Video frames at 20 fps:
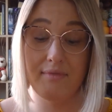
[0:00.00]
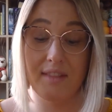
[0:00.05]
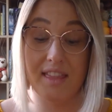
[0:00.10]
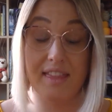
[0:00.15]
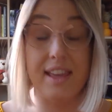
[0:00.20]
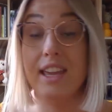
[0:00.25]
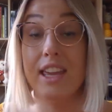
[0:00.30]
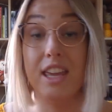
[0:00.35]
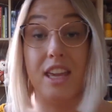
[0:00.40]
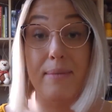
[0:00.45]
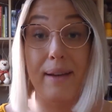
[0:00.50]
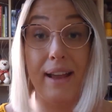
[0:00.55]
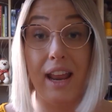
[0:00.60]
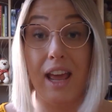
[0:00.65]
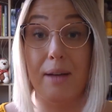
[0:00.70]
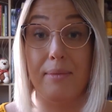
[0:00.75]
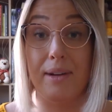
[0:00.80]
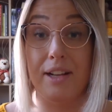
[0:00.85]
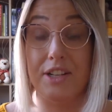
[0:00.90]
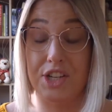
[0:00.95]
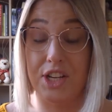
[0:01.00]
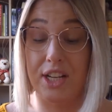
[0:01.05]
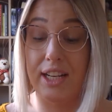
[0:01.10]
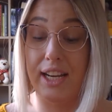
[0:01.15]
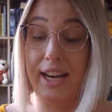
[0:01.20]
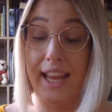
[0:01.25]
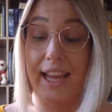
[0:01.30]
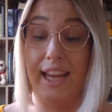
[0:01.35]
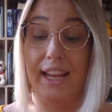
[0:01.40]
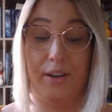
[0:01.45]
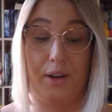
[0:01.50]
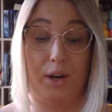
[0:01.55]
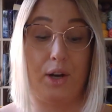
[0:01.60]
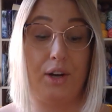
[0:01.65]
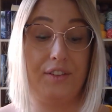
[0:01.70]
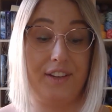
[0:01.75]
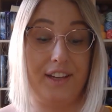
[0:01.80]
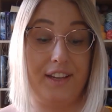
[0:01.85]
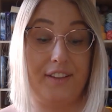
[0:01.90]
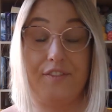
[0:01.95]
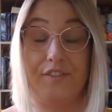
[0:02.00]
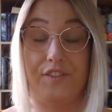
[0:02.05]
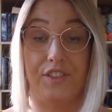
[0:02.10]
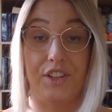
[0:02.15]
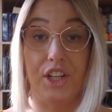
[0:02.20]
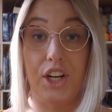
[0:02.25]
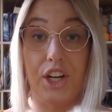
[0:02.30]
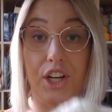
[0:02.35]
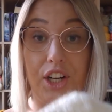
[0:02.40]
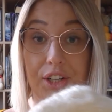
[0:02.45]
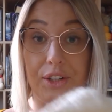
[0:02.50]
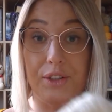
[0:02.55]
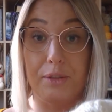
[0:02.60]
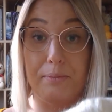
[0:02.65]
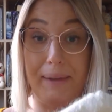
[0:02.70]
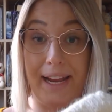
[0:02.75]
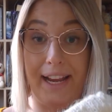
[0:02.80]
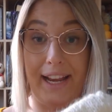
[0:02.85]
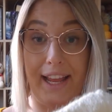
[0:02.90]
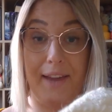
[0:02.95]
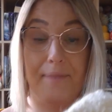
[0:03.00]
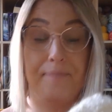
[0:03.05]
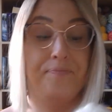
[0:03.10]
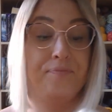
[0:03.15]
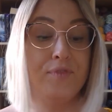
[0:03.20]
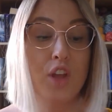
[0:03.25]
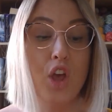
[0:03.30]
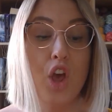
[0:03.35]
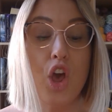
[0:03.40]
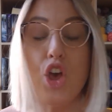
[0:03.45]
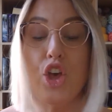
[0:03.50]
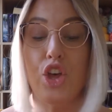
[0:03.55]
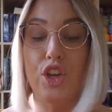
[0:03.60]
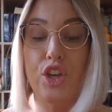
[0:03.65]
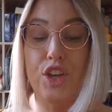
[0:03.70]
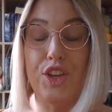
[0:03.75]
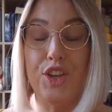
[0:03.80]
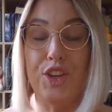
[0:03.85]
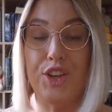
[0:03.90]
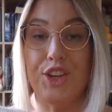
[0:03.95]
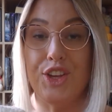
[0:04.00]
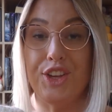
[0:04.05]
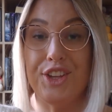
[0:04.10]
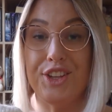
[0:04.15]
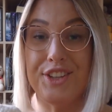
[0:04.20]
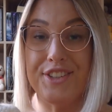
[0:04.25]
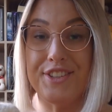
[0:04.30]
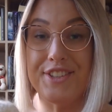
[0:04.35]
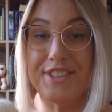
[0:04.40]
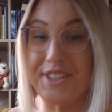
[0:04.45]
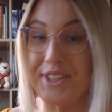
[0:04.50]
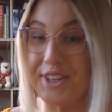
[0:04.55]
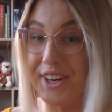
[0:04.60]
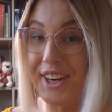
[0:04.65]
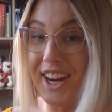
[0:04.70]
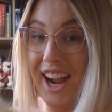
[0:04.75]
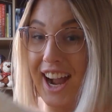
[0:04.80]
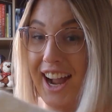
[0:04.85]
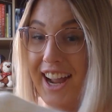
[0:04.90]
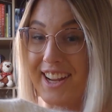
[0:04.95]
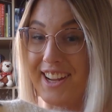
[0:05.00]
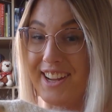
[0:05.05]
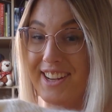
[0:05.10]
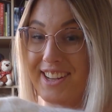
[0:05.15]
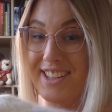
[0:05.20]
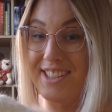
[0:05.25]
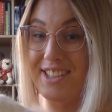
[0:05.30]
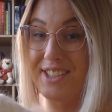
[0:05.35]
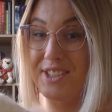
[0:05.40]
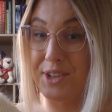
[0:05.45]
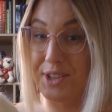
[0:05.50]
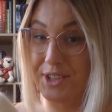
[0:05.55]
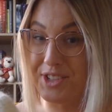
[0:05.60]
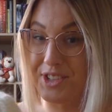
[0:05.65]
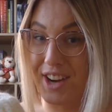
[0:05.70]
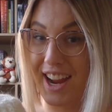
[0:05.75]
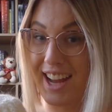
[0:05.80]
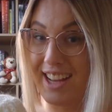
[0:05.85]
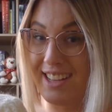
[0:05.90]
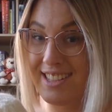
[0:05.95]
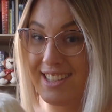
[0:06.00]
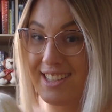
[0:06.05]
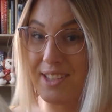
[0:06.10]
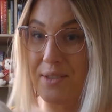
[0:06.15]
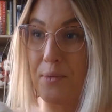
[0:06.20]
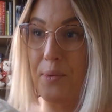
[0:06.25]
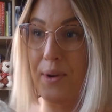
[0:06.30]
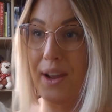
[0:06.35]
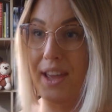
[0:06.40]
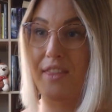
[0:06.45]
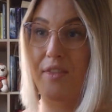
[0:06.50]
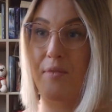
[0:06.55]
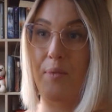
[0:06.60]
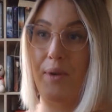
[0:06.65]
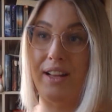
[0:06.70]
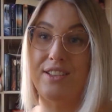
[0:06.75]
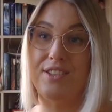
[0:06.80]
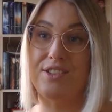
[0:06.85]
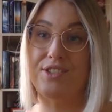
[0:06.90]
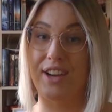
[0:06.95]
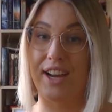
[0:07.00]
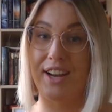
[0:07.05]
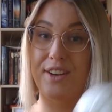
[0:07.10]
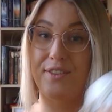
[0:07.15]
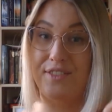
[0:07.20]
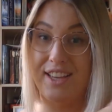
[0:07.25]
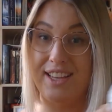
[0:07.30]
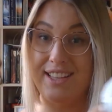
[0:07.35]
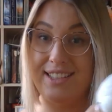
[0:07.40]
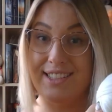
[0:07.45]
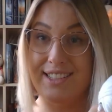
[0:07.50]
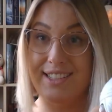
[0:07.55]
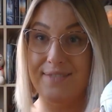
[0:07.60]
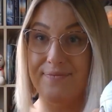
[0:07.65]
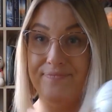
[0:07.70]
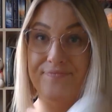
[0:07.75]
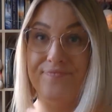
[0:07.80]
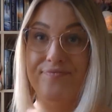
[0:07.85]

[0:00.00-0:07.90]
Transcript: thinking about how much you're going to need of it for a whole beanie. So I used 2 strands with 1 strand of this.